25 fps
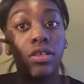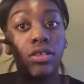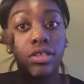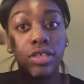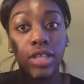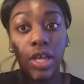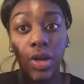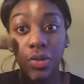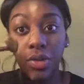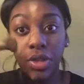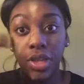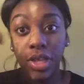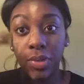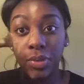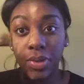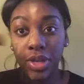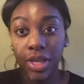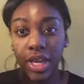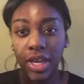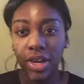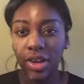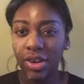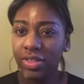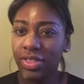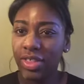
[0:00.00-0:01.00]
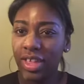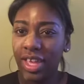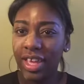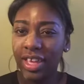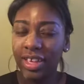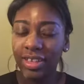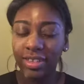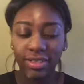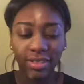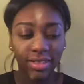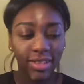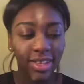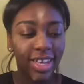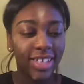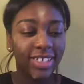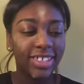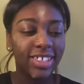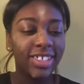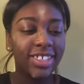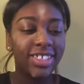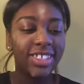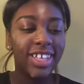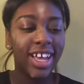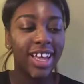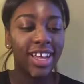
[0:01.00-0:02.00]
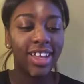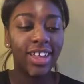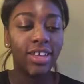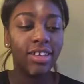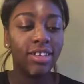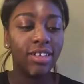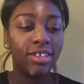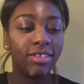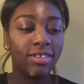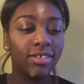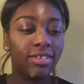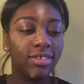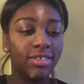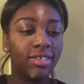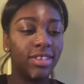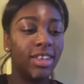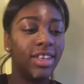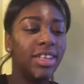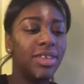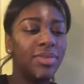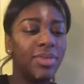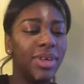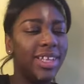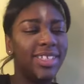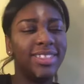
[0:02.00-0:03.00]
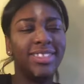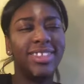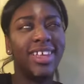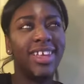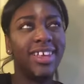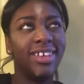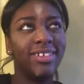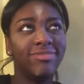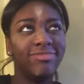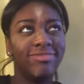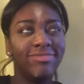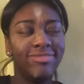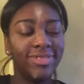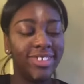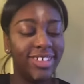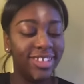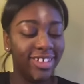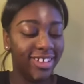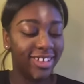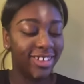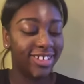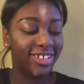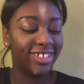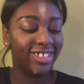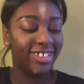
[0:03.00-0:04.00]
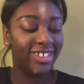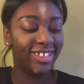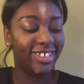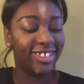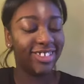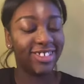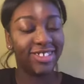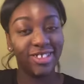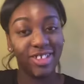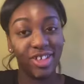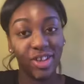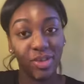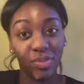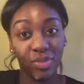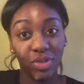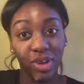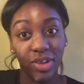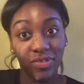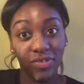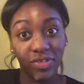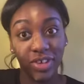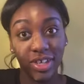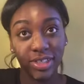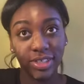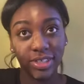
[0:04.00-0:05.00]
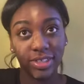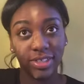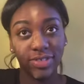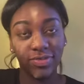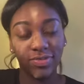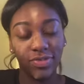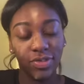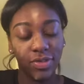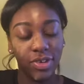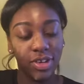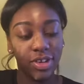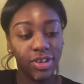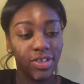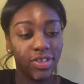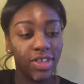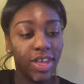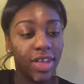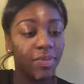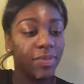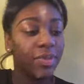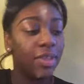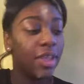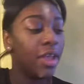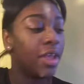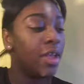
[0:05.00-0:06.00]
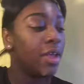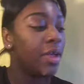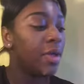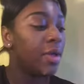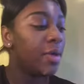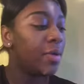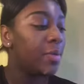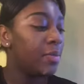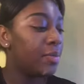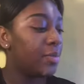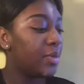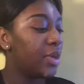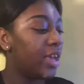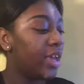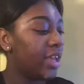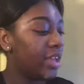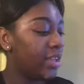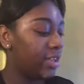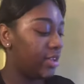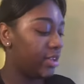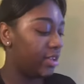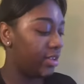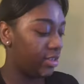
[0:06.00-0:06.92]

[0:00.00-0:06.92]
not really a beginner thing. Actually, it's not anybody's thing. It's just your preference if you want to do that. But